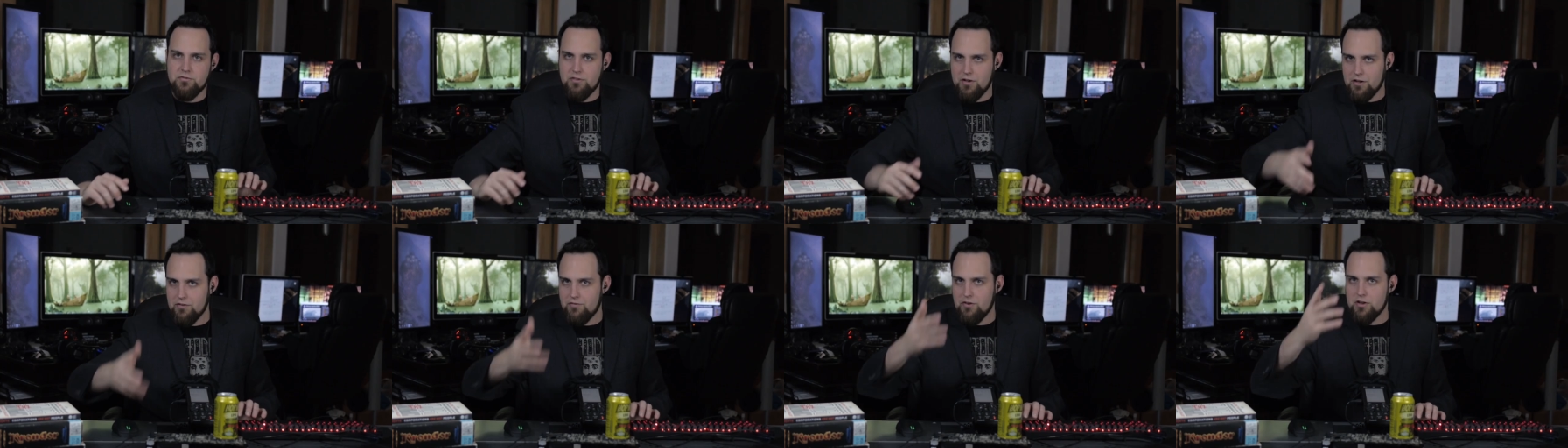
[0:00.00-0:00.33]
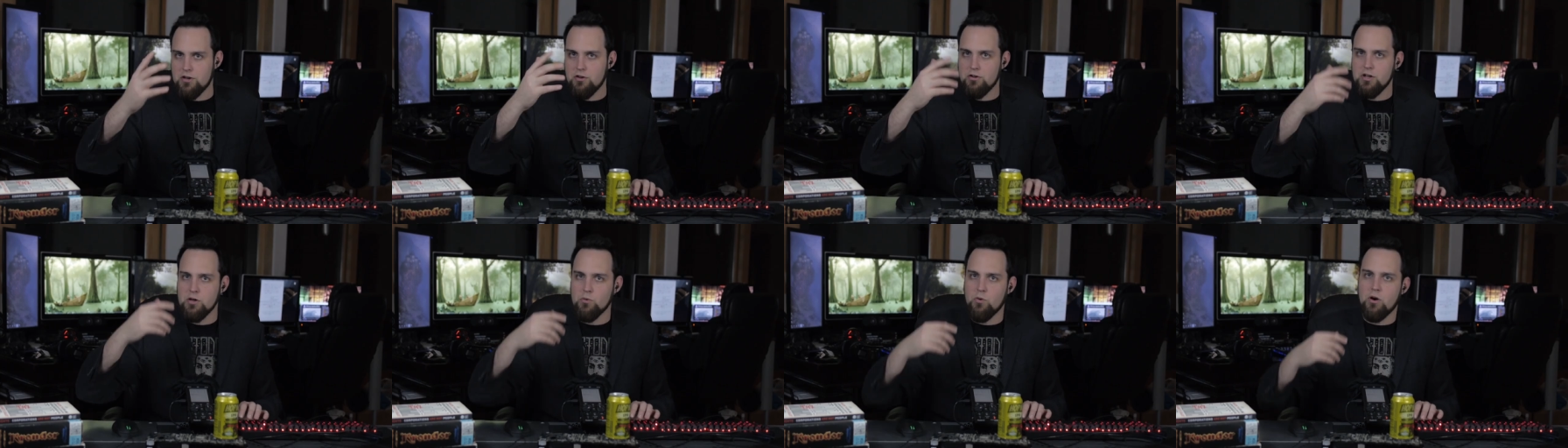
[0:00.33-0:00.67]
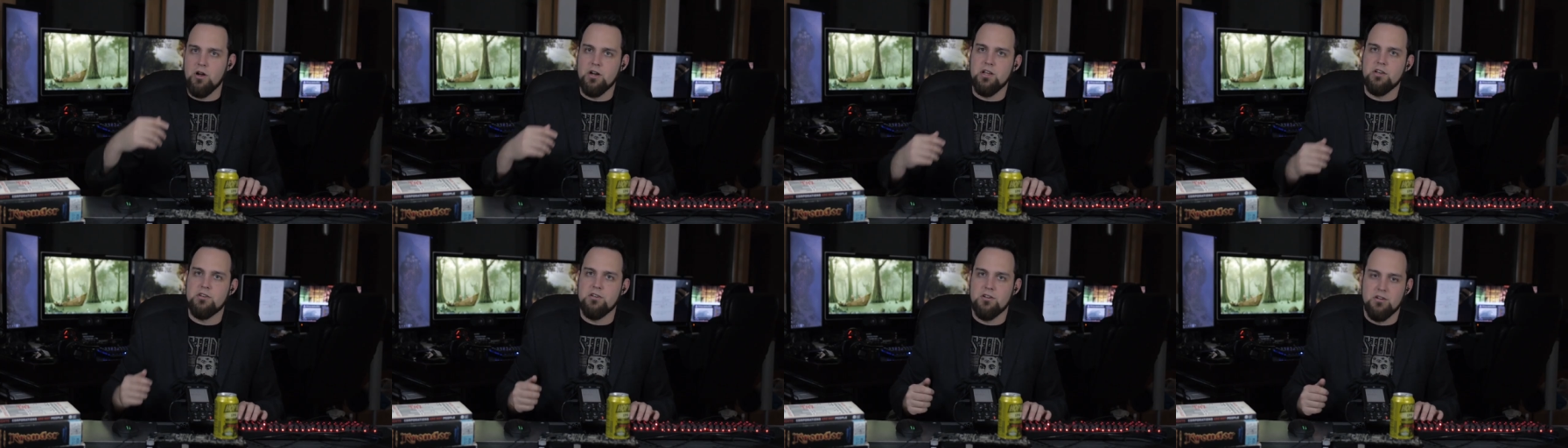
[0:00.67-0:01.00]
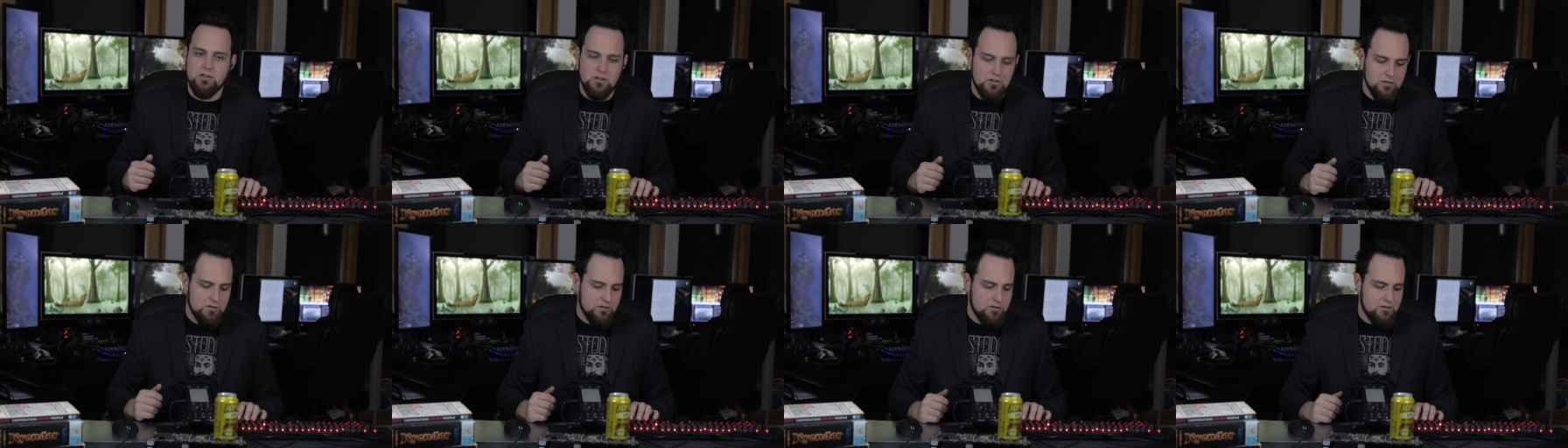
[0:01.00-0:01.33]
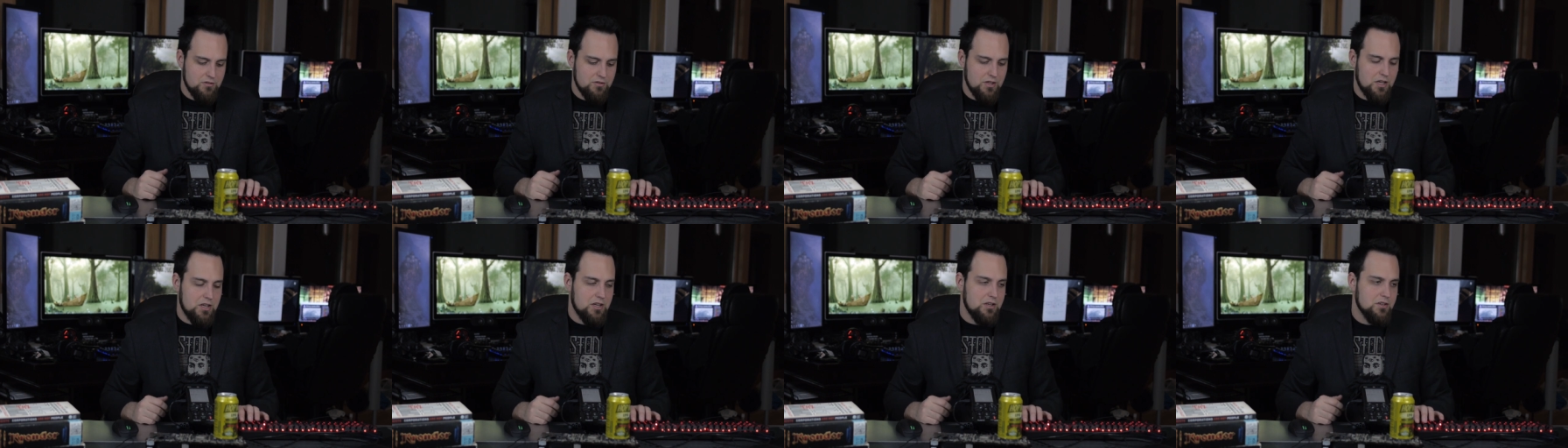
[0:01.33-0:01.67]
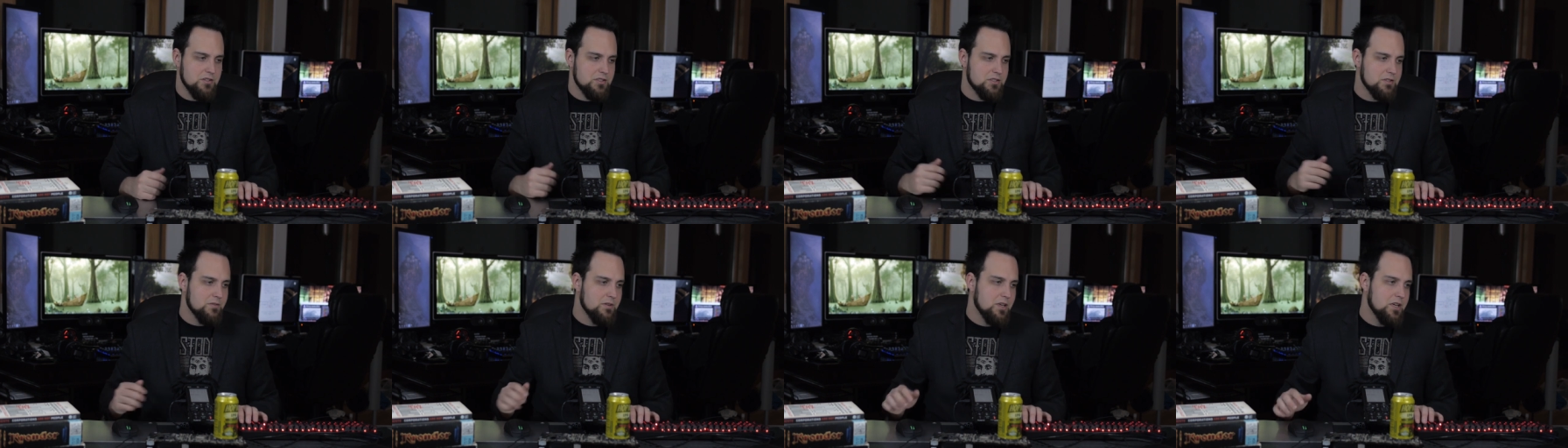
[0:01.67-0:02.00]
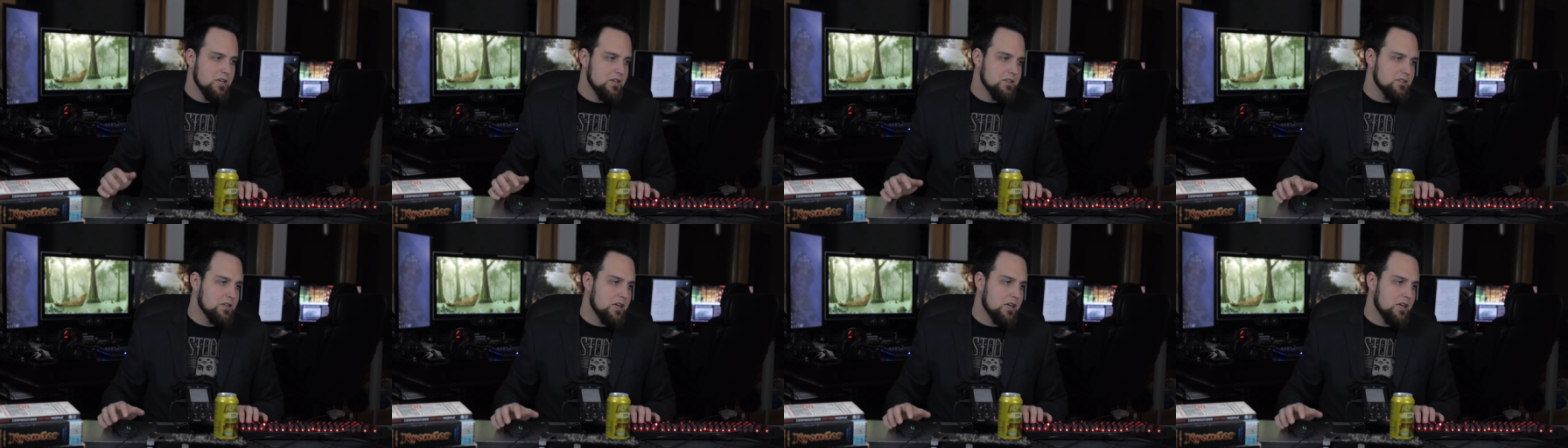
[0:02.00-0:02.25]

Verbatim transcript: To, if, I, if I know you want it, that is.